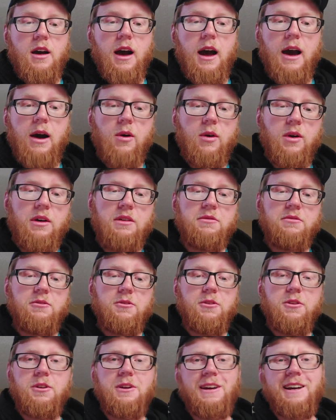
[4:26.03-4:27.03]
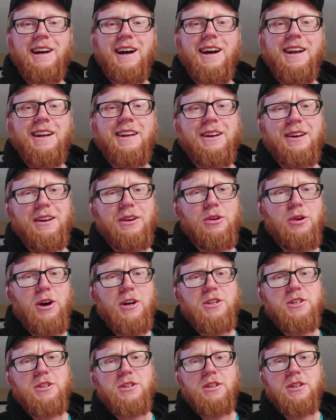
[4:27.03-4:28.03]
However, you kind of
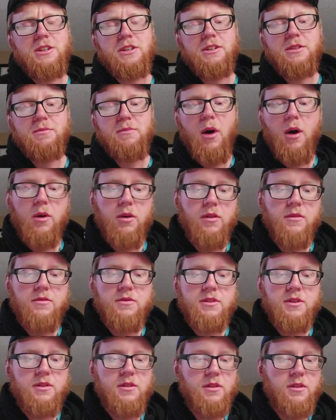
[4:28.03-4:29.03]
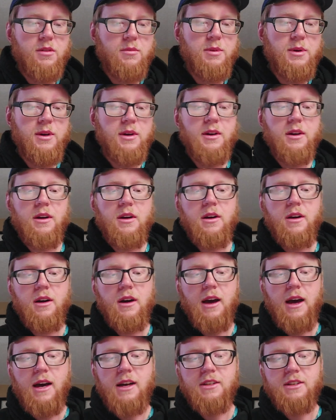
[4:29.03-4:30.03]
question his motives in a little bit,
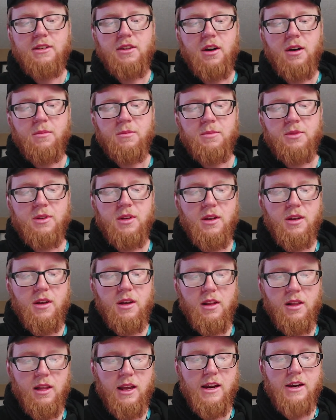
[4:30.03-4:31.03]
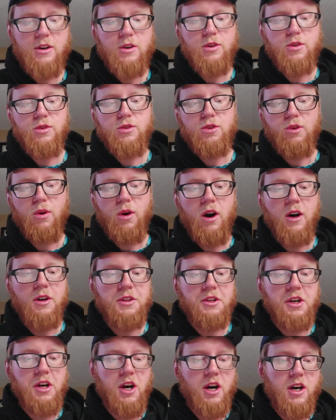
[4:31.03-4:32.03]
as comes later. So
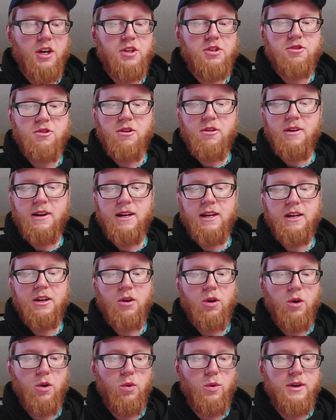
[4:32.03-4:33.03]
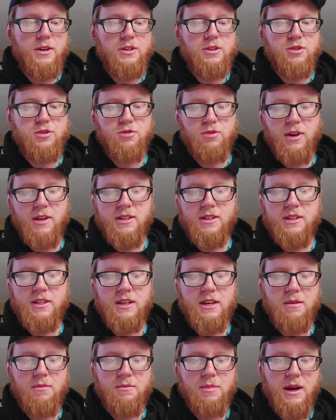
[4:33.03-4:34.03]
on the contrary, he always stressed
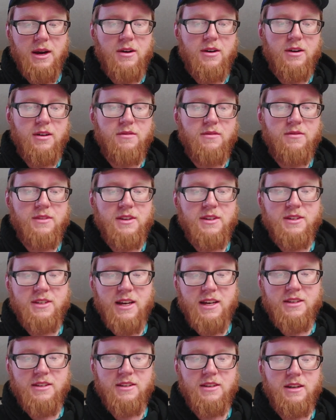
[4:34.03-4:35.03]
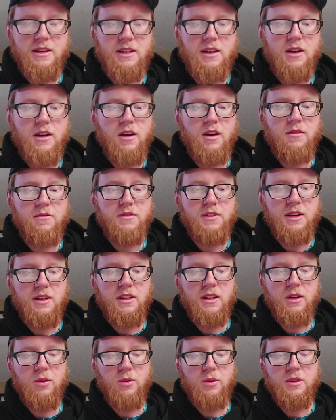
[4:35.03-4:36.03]
the imperative necessity of
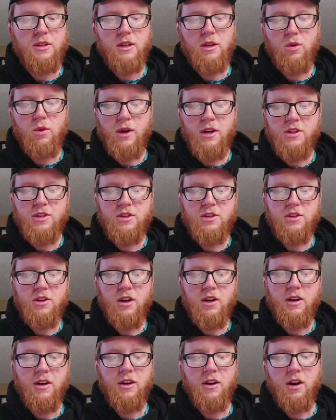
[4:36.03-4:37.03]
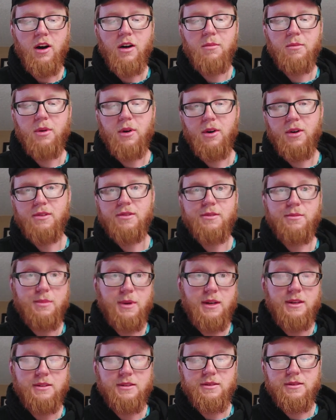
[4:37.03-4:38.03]
dealing with the question on a nonpartisan
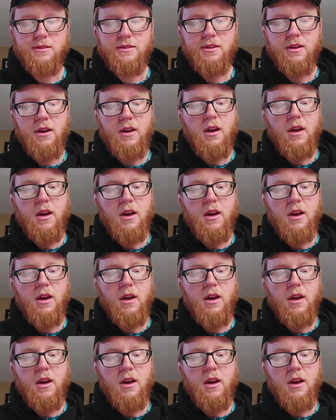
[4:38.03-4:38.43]
basis.